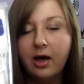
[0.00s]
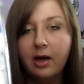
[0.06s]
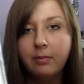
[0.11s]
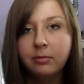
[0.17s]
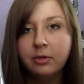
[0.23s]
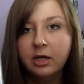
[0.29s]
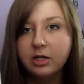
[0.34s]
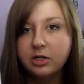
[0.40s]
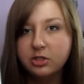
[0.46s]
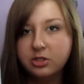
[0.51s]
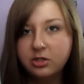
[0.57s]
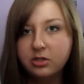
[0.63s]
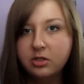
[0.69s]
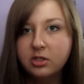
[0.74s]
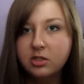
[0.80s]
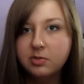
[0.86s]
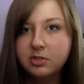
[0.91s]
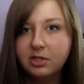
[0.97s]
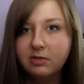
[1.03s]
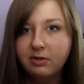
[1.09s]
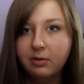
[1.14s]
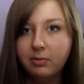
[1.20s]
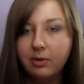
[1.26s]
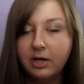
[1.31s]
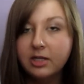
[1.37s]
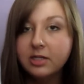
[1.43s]
I'm not sure the
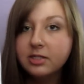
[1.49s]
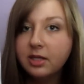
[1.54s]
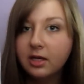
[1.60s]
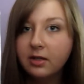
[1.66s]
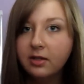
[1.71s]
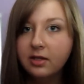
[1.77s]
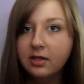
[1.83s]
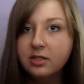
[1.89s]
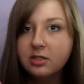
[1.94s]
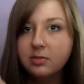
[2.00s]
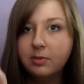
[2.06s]
specific price on this,